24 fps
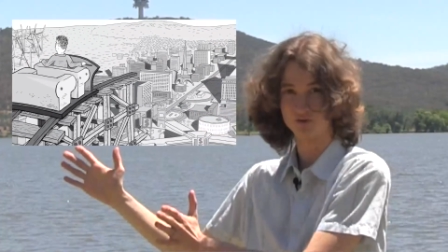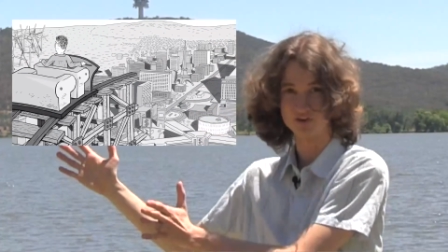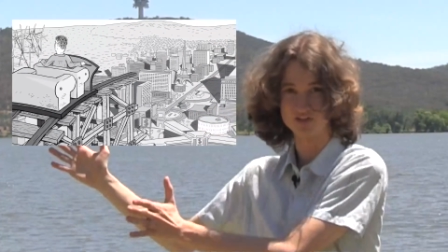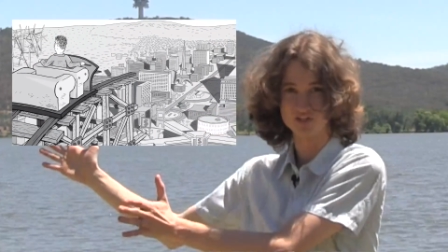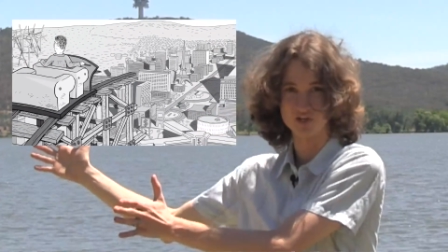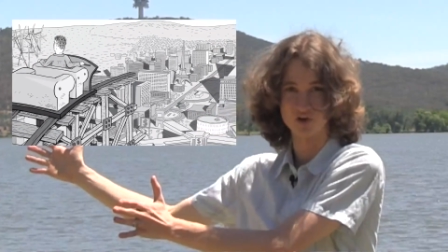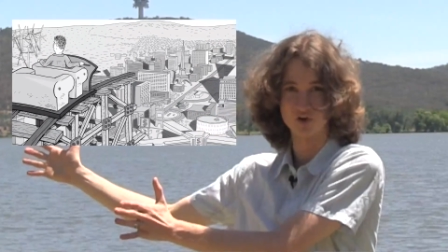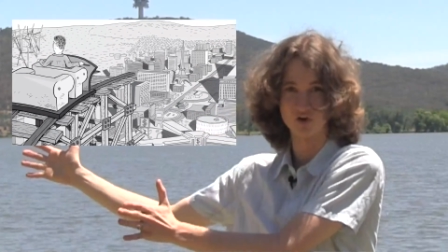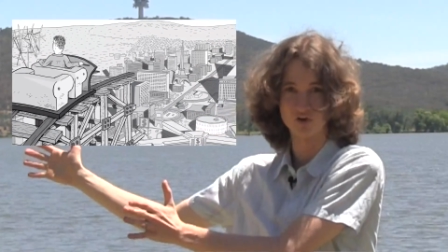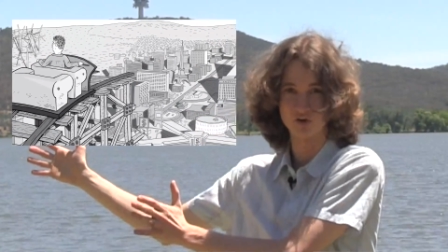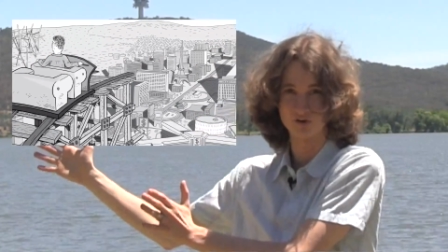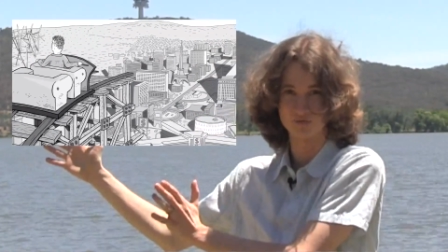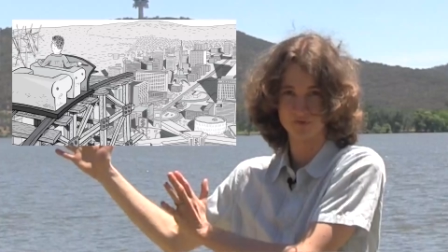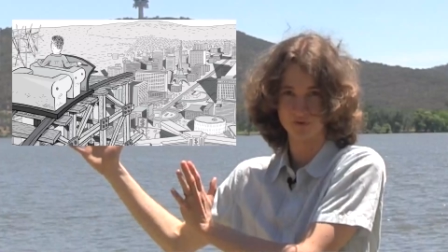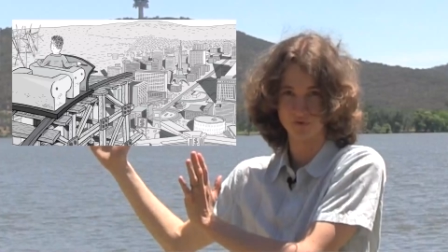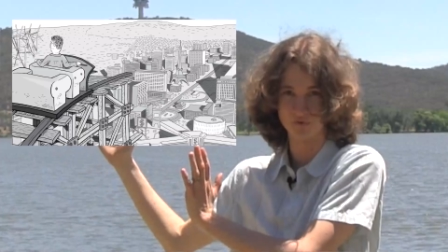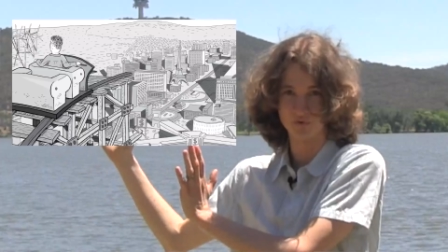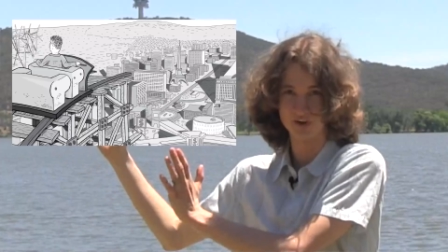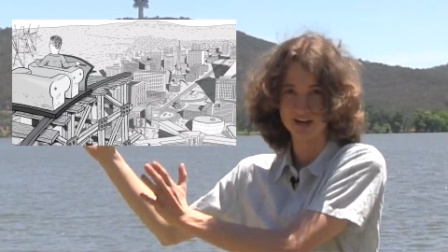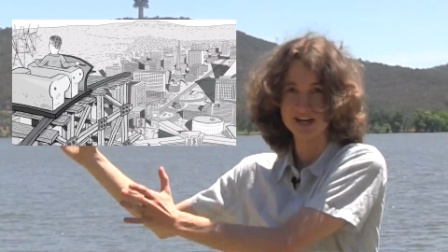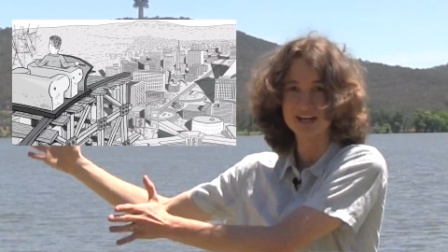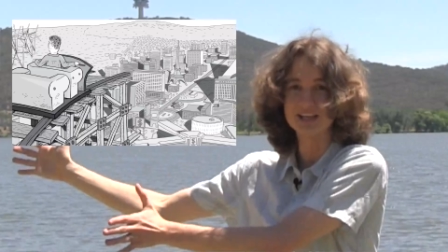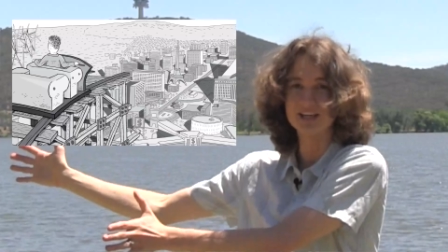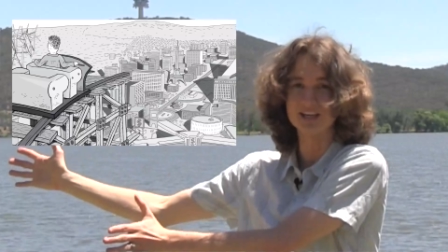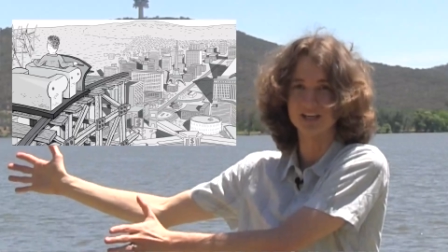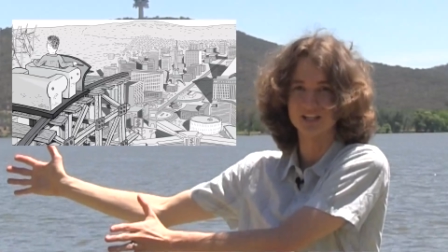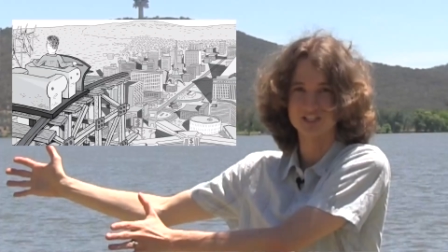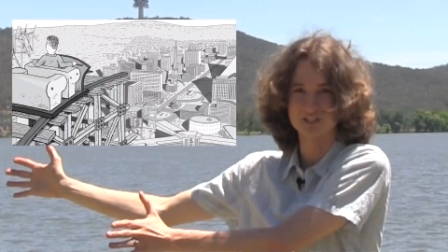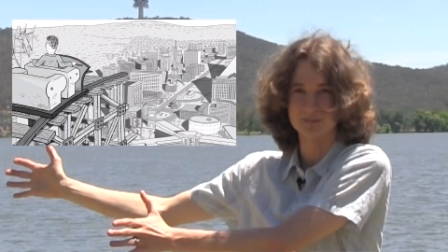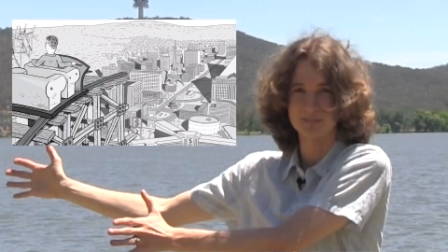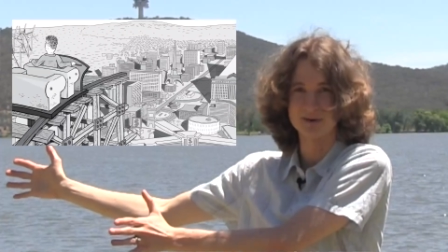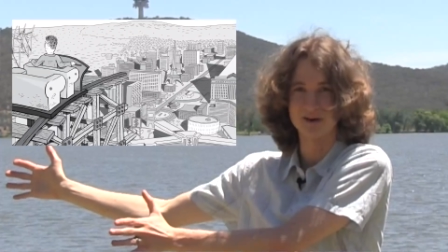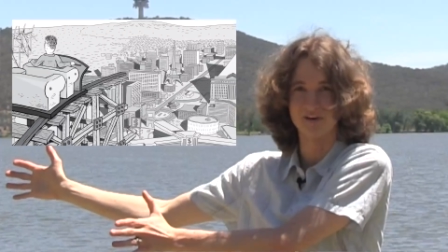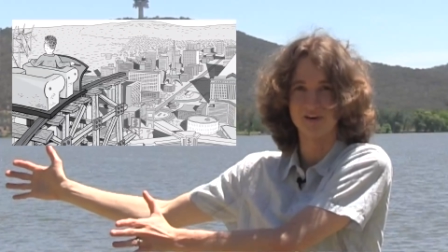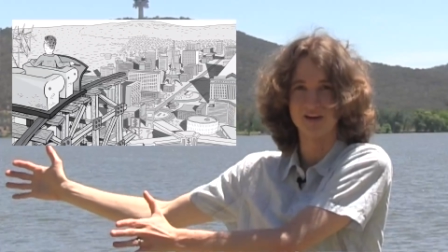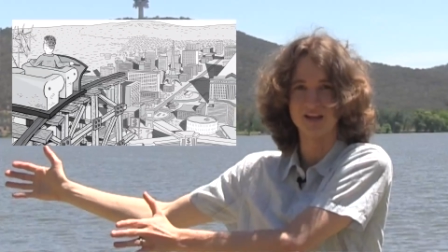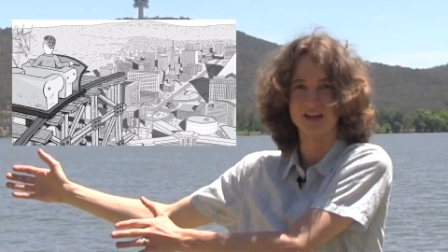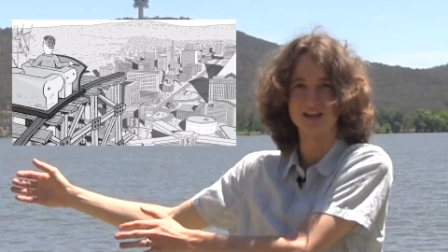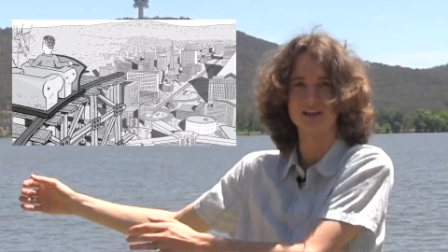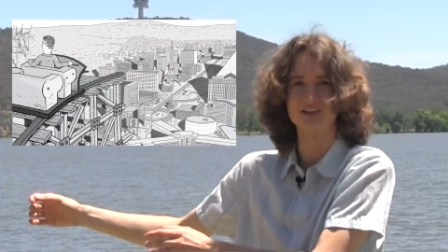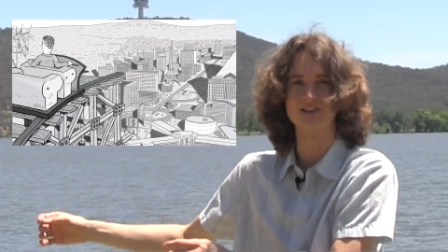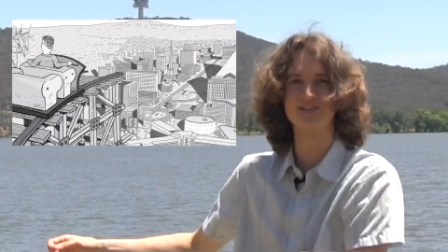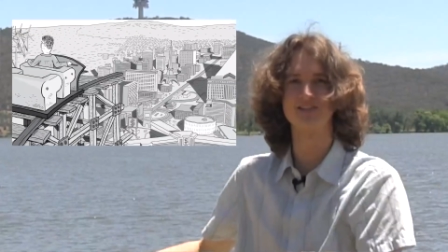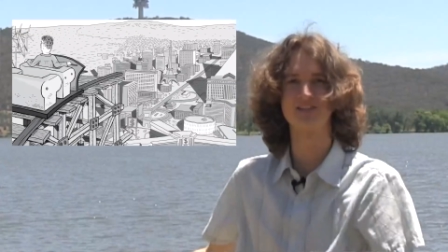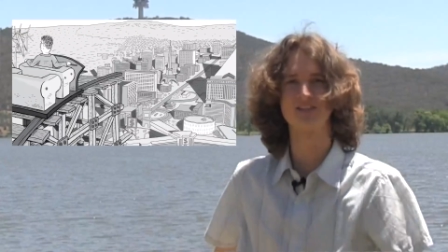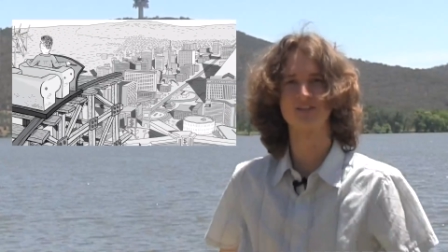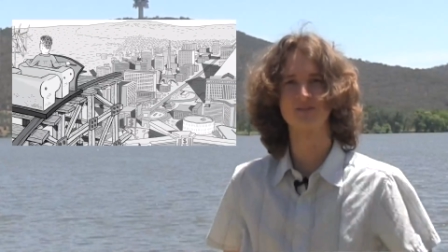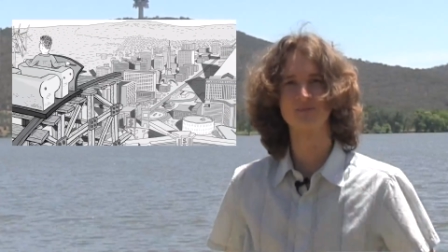result of the reading
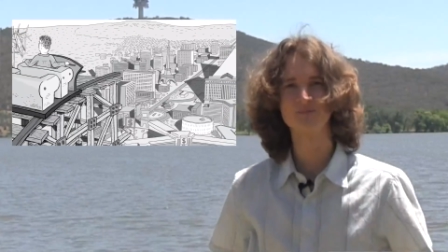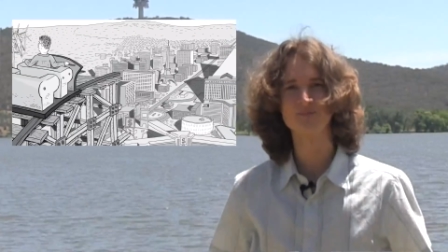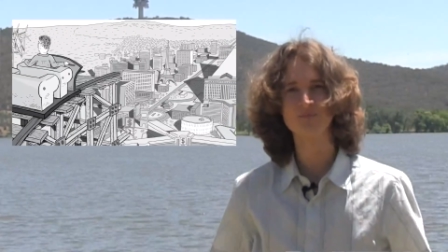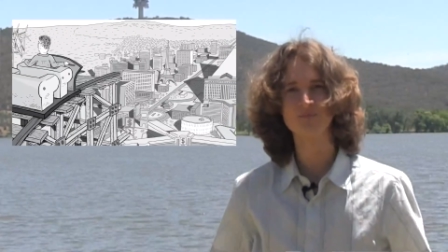experience.